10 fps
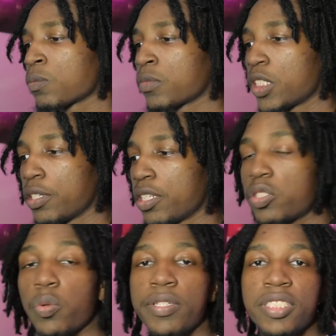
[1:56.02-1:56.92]
Now
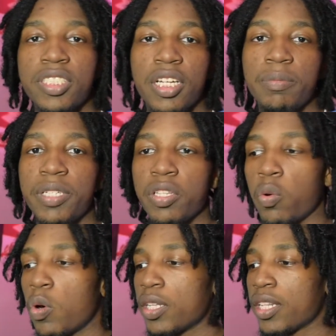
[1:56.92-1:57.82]
this one is going to be the
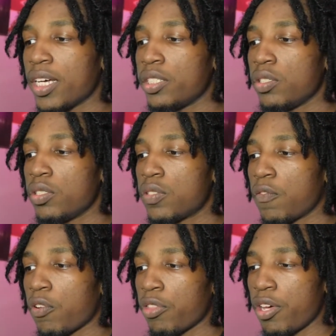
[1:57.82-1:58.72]
one that I use
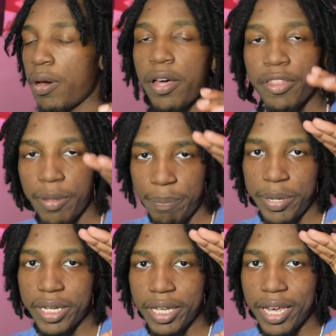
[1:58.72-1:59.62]
for the
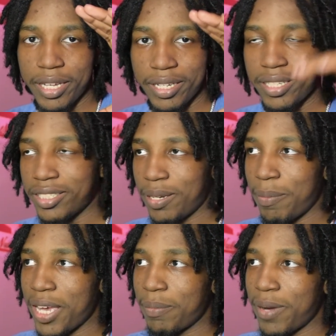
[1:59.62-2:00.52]
big head to
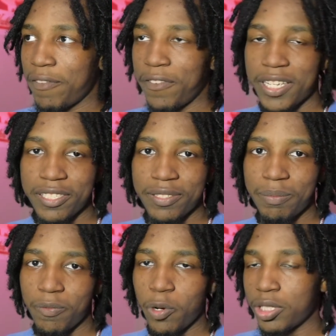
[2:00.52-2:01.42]
make my face,
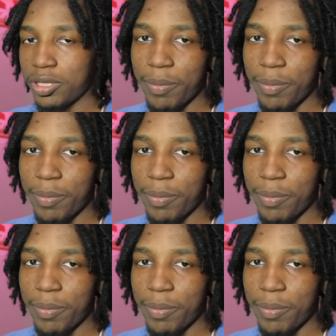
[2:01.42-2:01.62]
well, to